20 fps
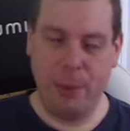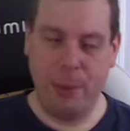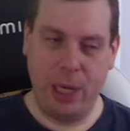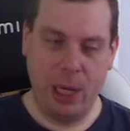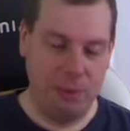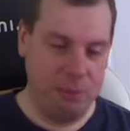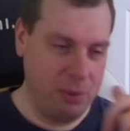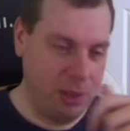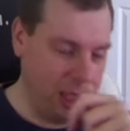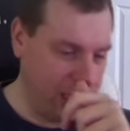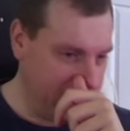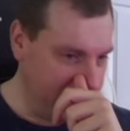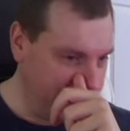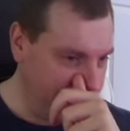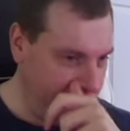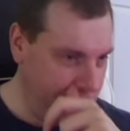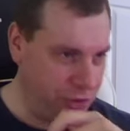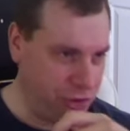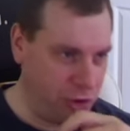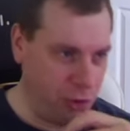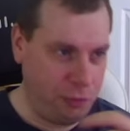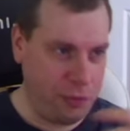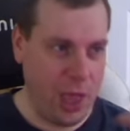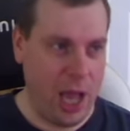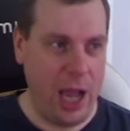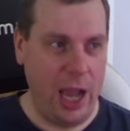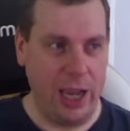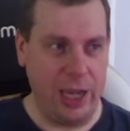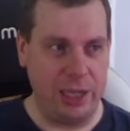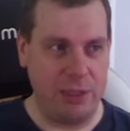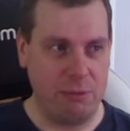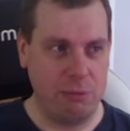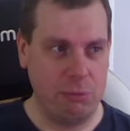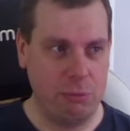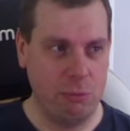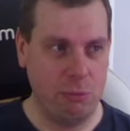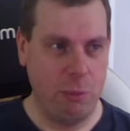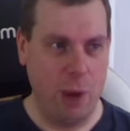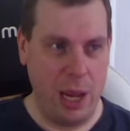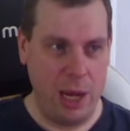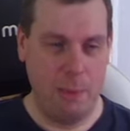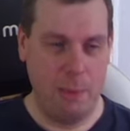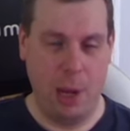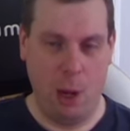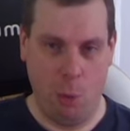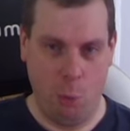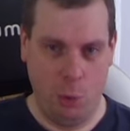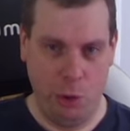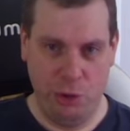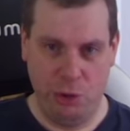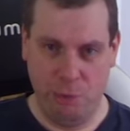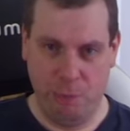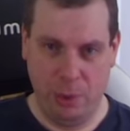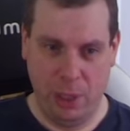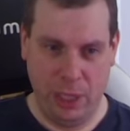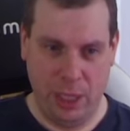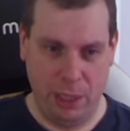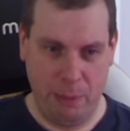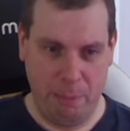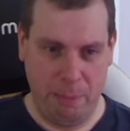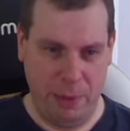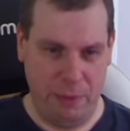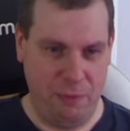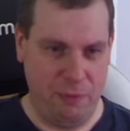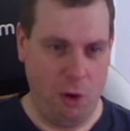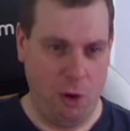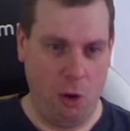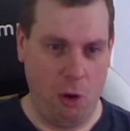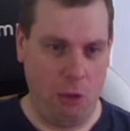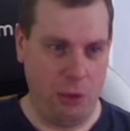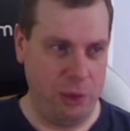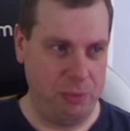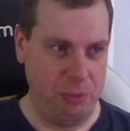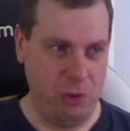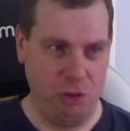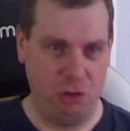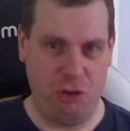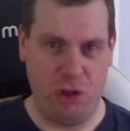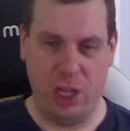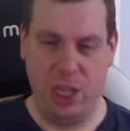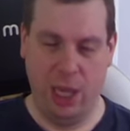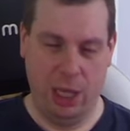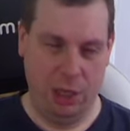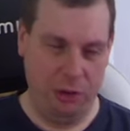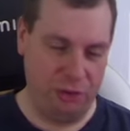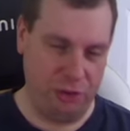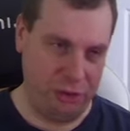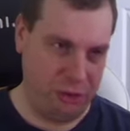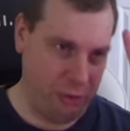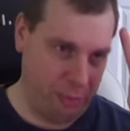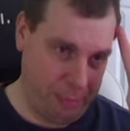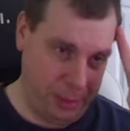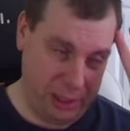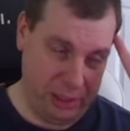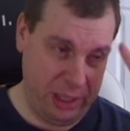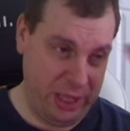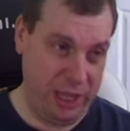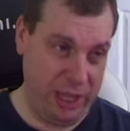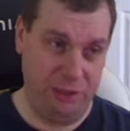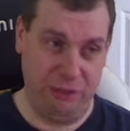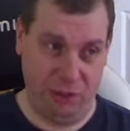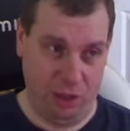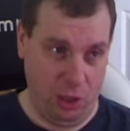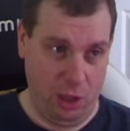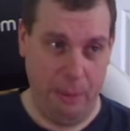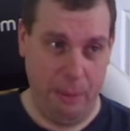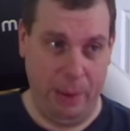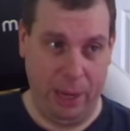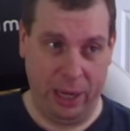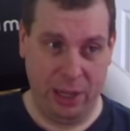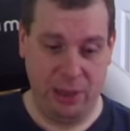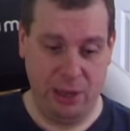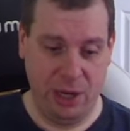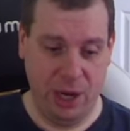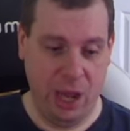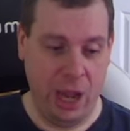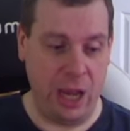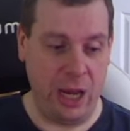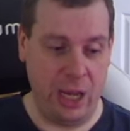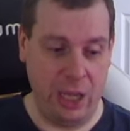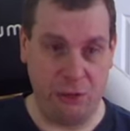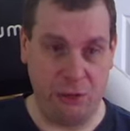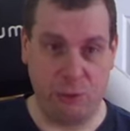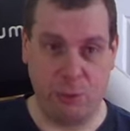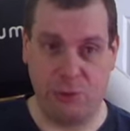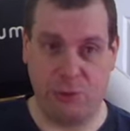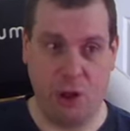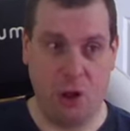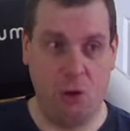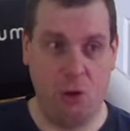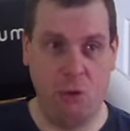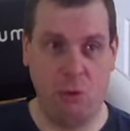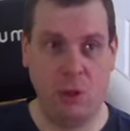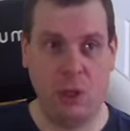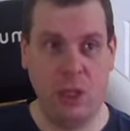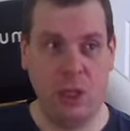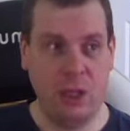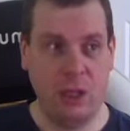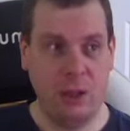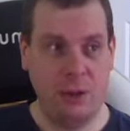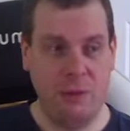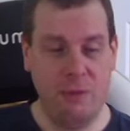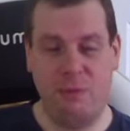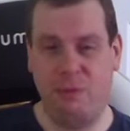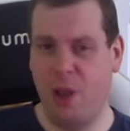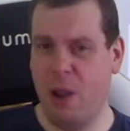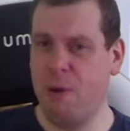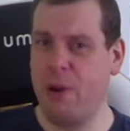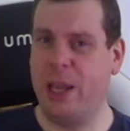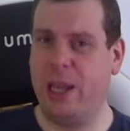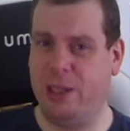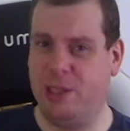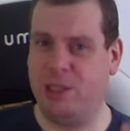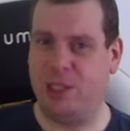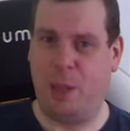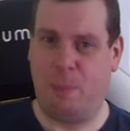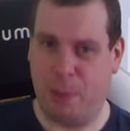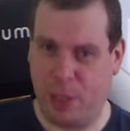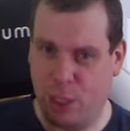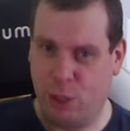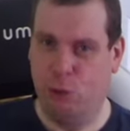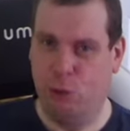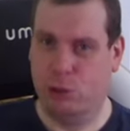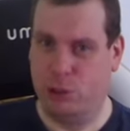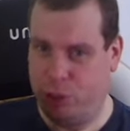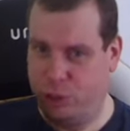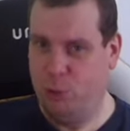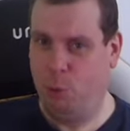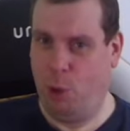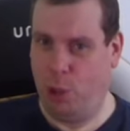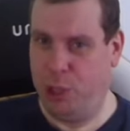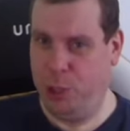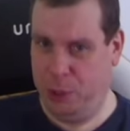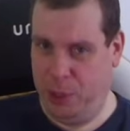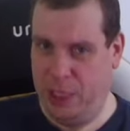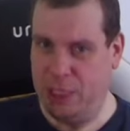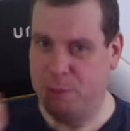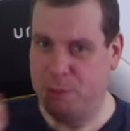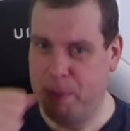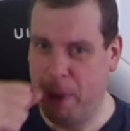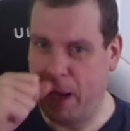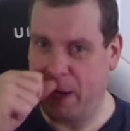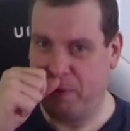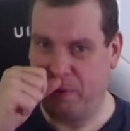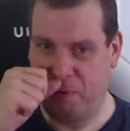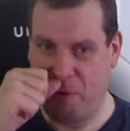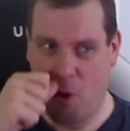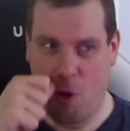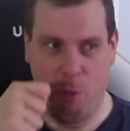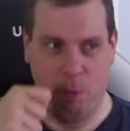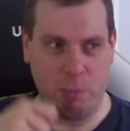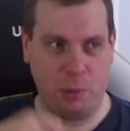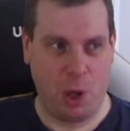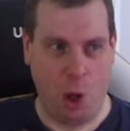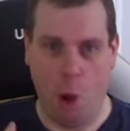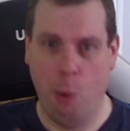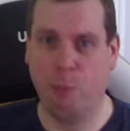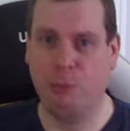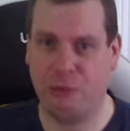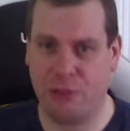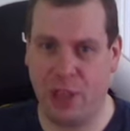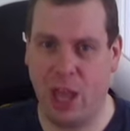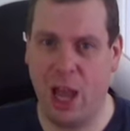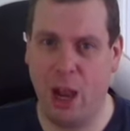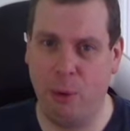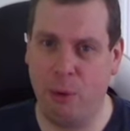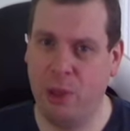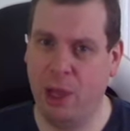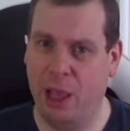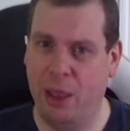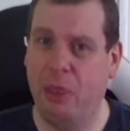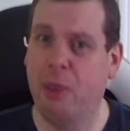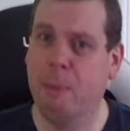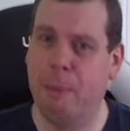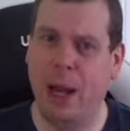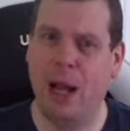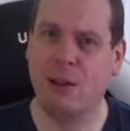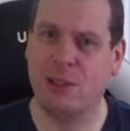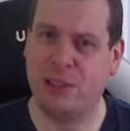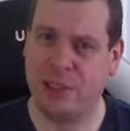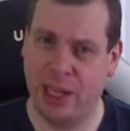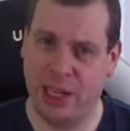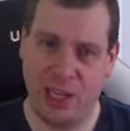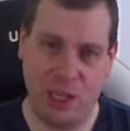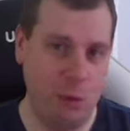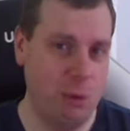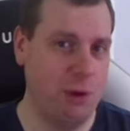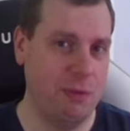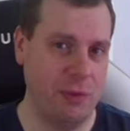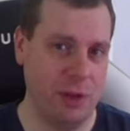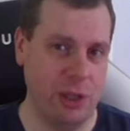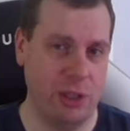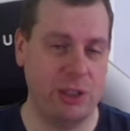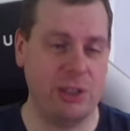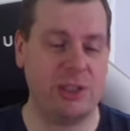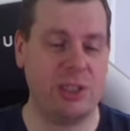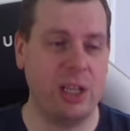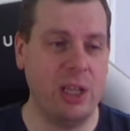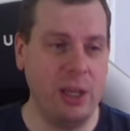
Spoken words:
I mean, like I said, the stuff that I read about Word of Blake before the jihad, so this has been years ago, like back in the 90s, was all very typical to what you'd expect from Comstar and like the BattleTech universe.